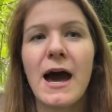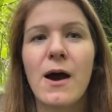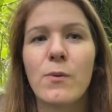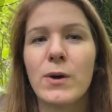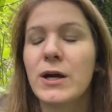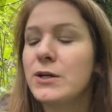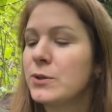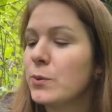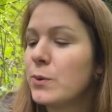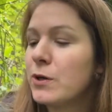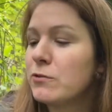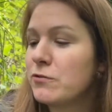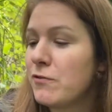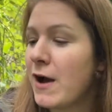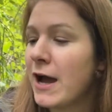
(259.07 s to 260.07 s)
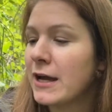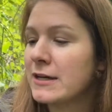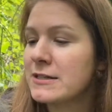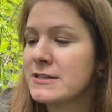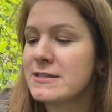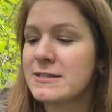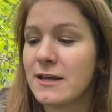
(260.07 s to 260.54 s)
where you will
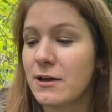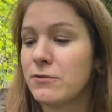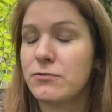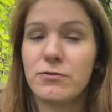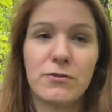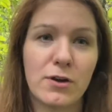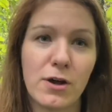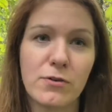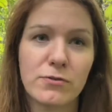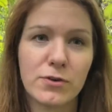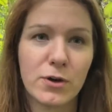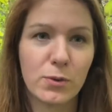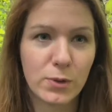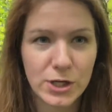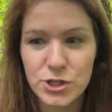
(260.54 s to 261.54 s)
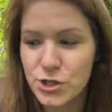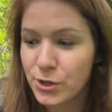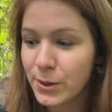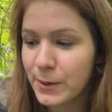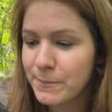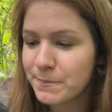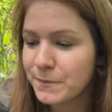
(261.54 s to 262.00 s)
find the self-love
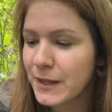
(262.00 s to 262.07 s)
ritual.